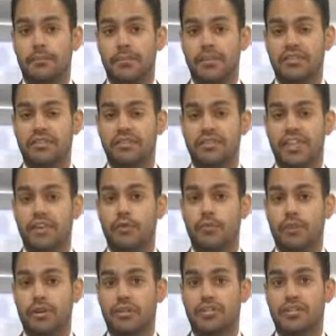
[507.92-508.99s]
piece of data will
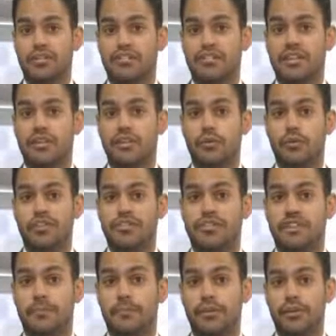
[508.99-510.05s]
be on Thursday, the US
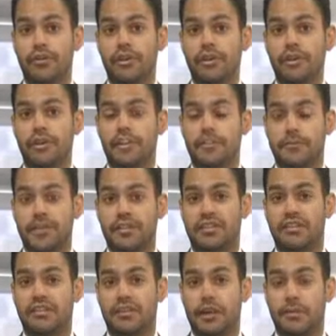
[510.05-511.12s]
GDP reading,
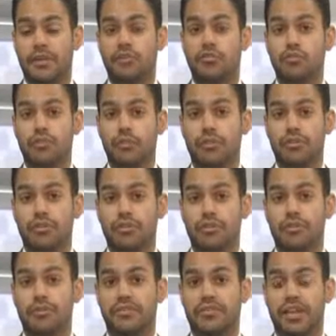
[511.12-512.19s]
expected to come at
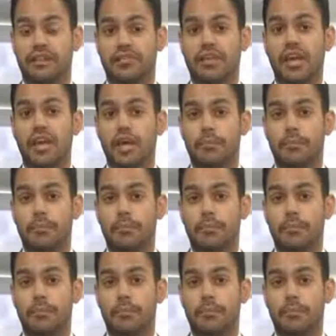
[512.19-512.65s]
2.3%.